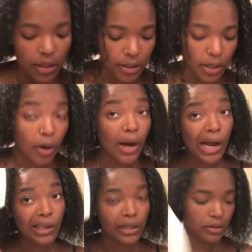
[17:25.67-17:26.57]
So
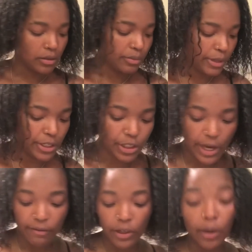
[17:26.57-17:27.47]
I like this brush. I
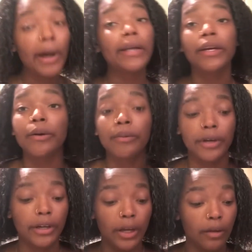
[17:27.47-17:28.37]
have no idea
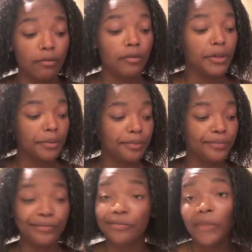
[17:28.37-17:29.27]
where it came from.
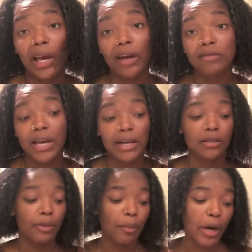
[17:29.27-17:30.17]
I have to
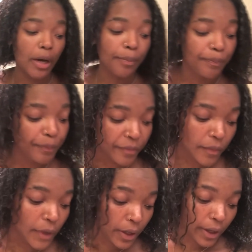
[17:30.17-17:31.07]
ask my mom.
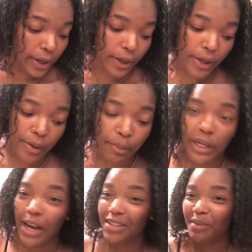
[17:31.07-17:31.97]
But
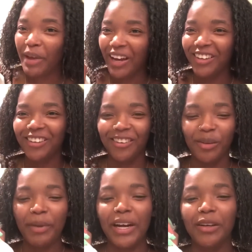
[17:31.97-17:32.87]
it has a magnet on
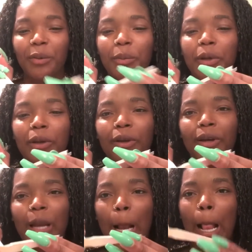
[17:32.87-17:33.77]
the bottom.
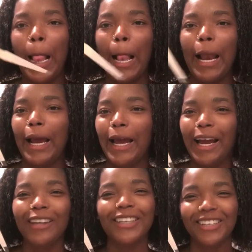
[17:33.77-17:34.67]

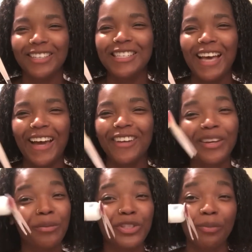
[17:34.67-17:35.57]
How lit is that? You
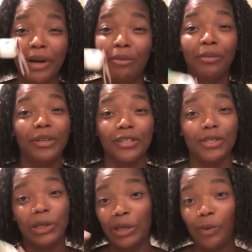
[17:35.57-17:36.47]
can put your bobby
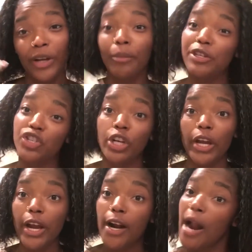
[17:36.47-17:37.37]
pins on it while you're brushing your
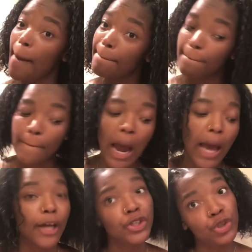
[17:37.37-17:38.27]
hair.
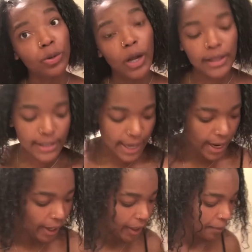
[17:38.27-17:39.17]
Do it all the
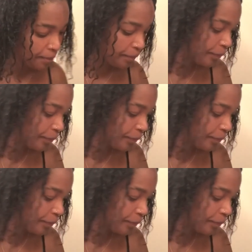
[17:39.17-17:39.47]
time.